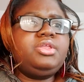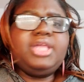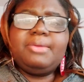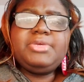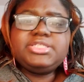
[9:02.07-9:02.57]

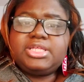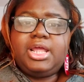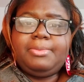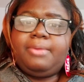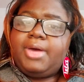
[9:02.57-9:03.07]
That means
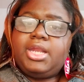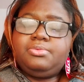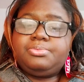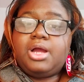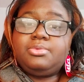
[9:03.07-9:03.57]
that my body
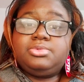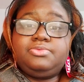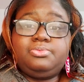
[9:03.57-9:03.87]
would probably